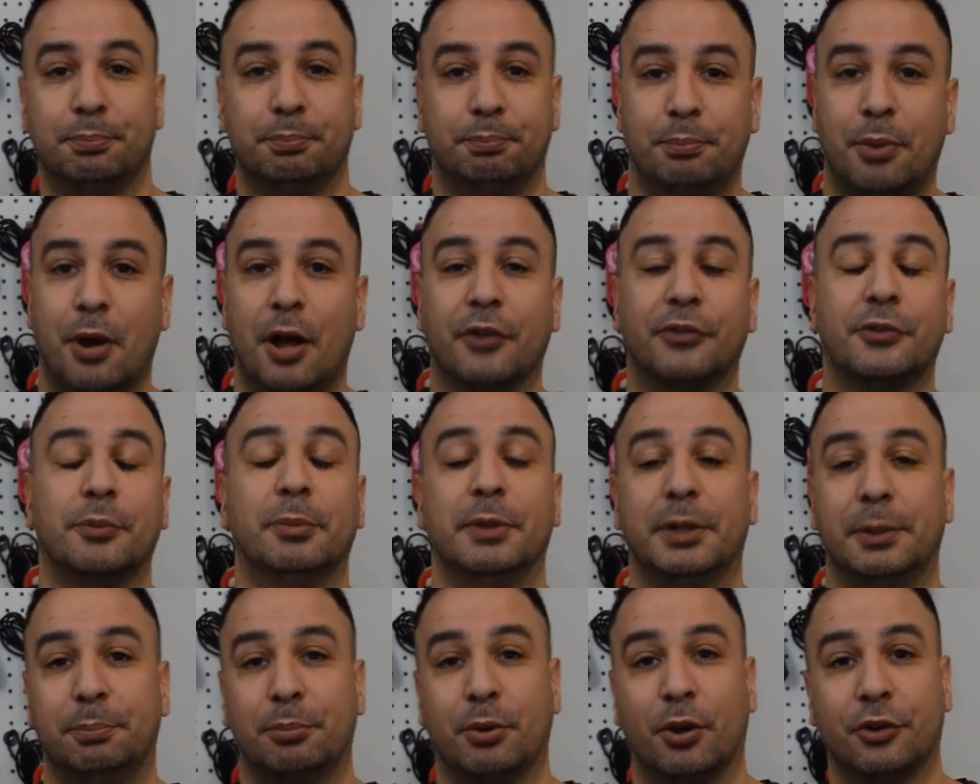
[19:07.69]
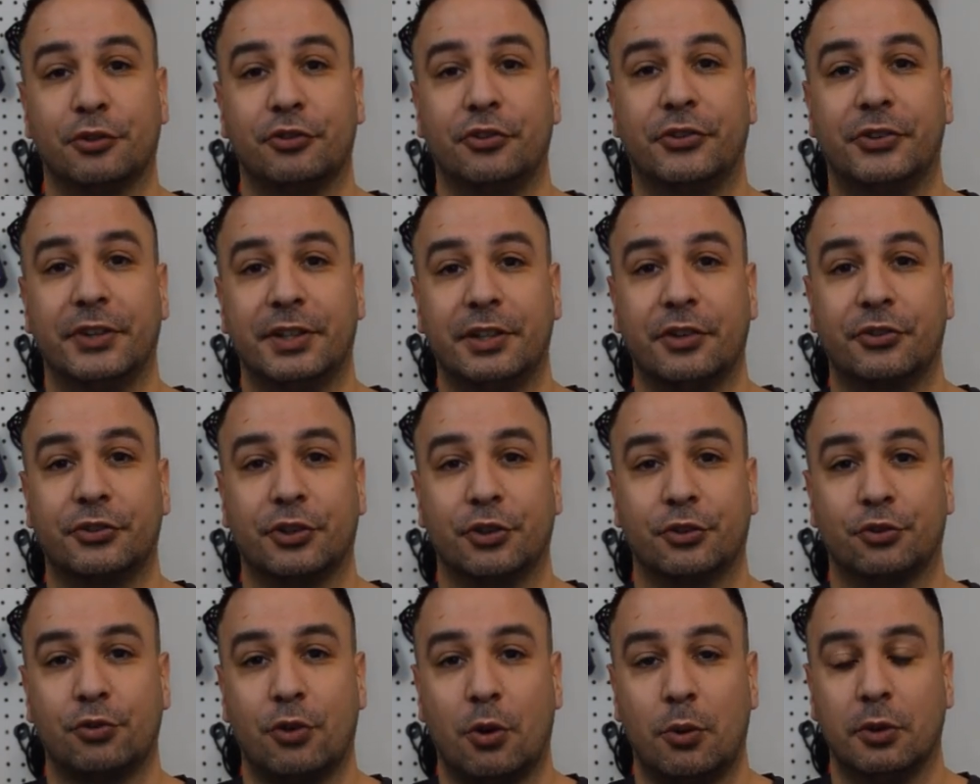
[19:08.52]
possibly purchasing this
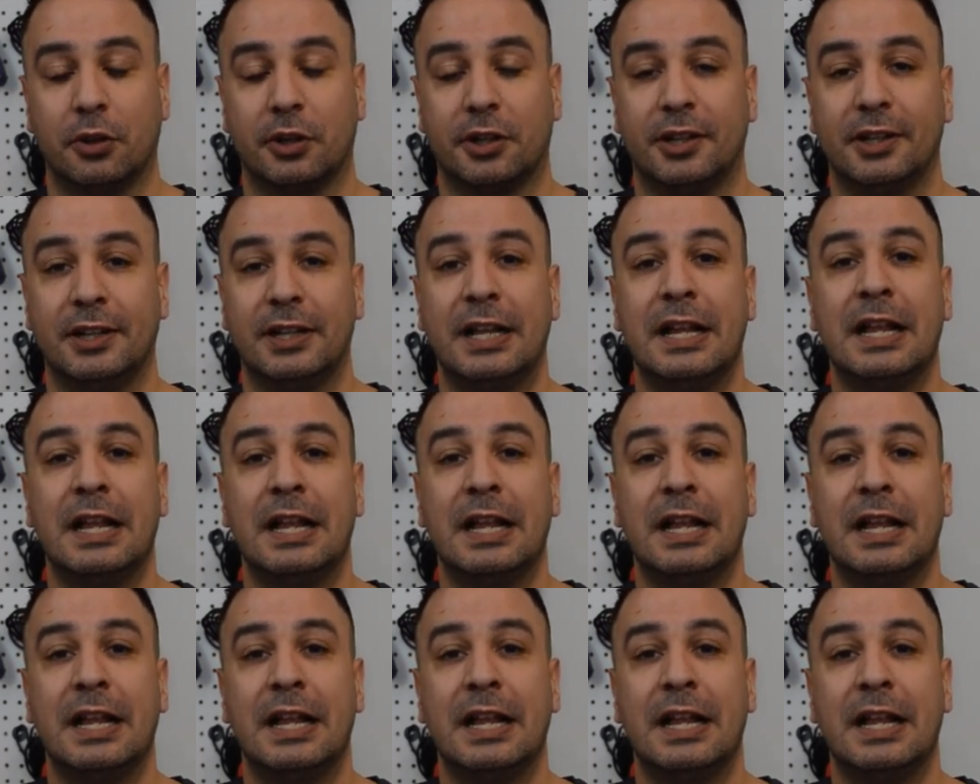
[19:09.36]
controller.